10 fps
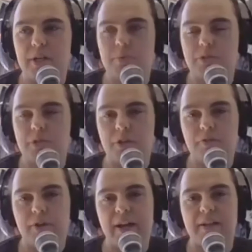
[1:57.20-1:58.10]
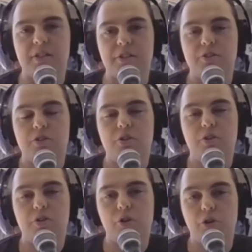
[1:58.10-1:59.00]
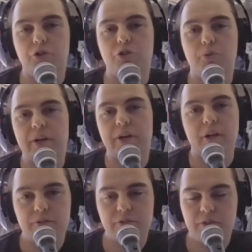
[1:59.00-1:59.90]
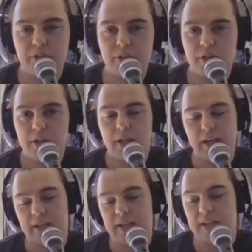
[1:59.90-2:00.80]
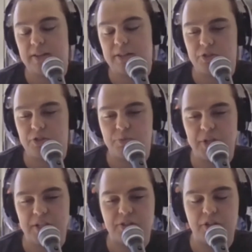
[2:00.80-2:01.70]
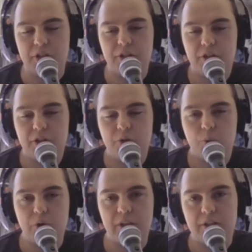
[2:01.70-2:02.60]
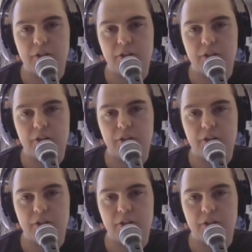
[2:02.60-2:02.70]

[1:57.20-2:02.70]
able to kind of access on your behalf. And again, this just means that we